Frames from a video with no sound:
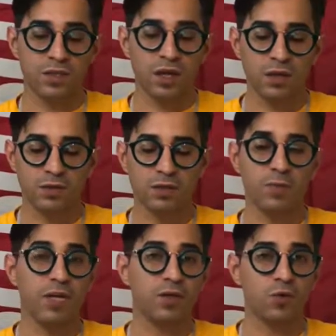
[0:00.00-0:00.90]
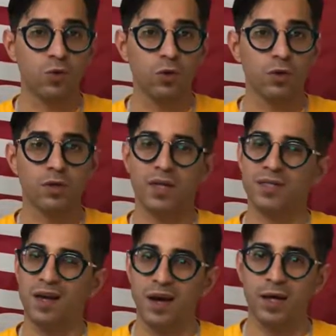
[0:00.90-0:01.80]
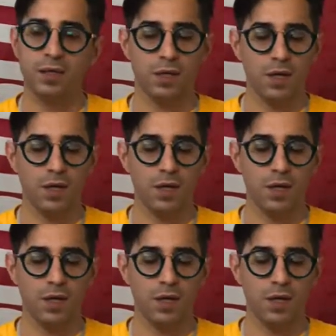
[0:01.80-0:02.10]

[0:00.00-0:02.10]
tongue to make it cooler, not as hot.